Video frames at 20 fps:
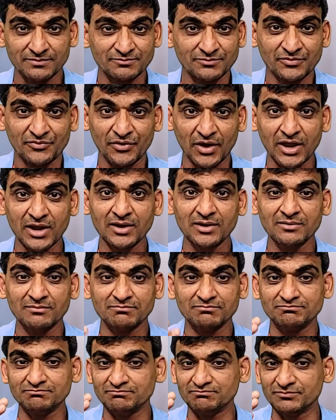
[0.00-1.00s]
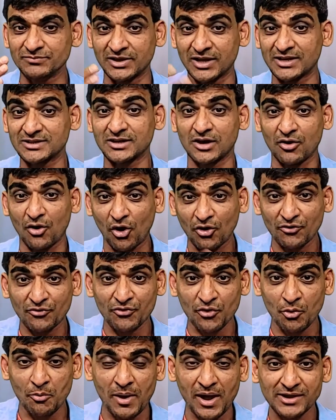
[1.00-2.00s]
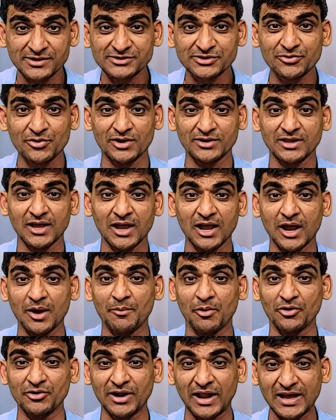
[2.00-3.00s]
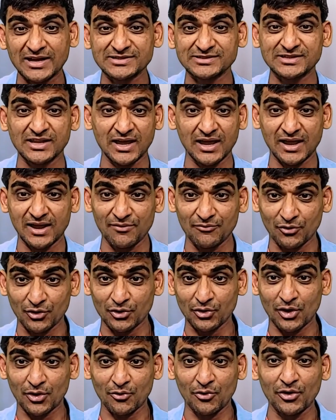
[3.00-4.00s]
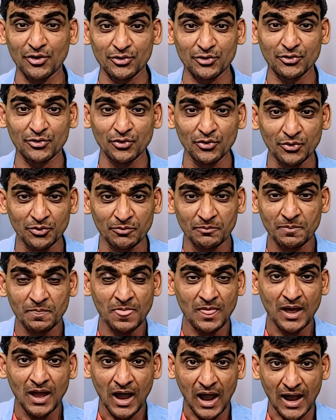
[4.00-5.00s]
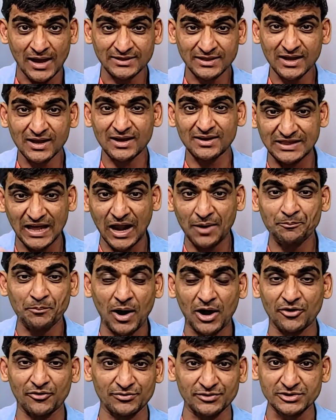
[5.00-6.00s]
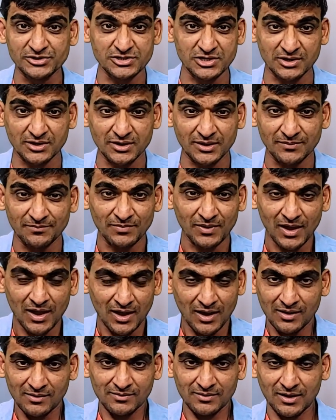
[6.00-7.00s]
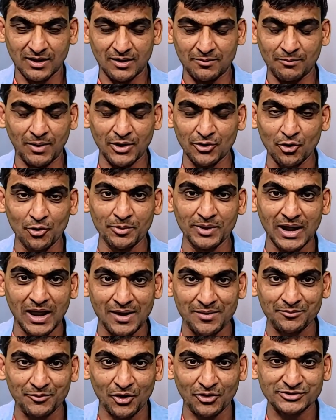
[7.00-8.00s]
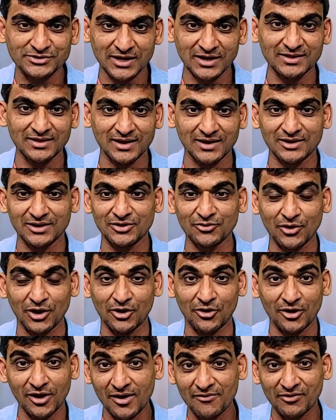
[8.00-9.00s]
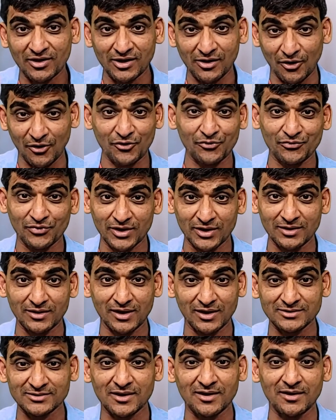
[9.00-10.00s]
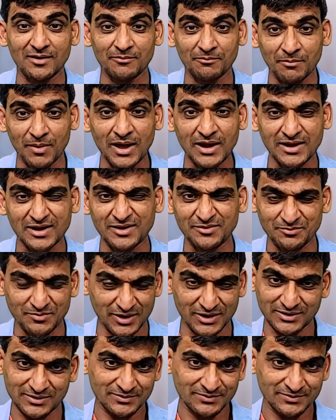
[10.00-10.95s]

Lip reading: When there is a lot of romance, you are thinking about next day, what you are going to do. I think that part of the journey. By no means I am not saying that you cannot have a lot of fun as a married, but